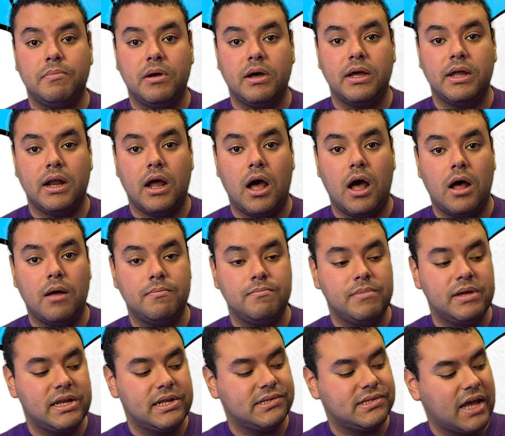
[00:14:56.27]
but
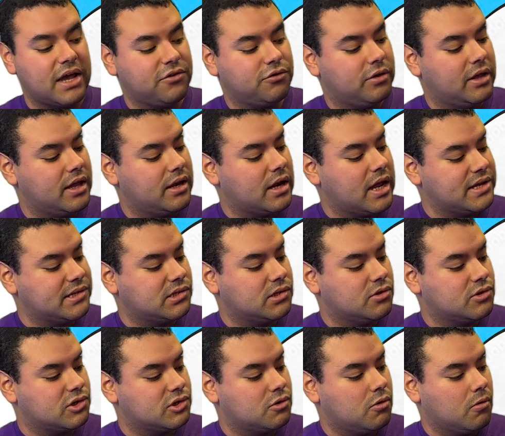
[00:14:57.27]
it's actually a nice
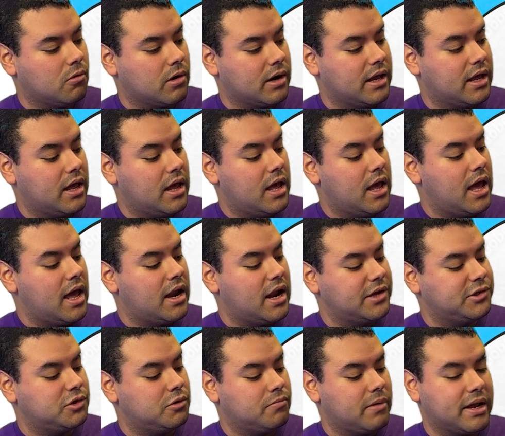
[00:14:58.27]
little story, and
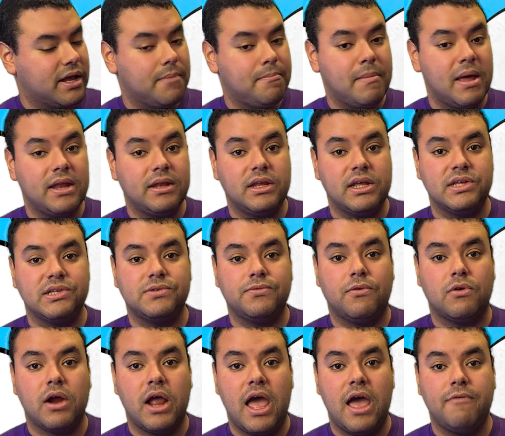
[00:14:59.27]
I do recommend this
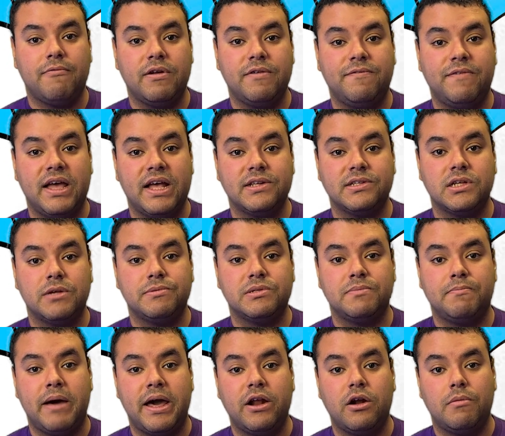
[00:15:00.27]
for every fans of
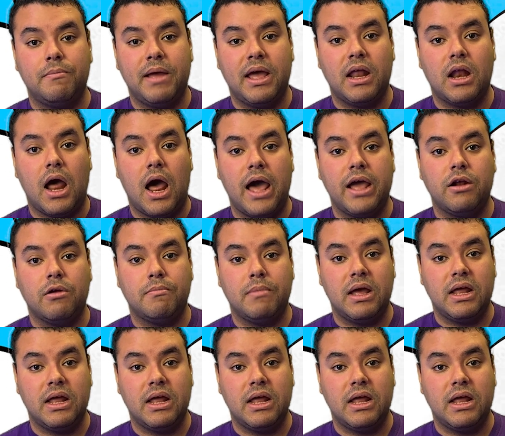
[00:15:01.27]
Spider-Man, Iron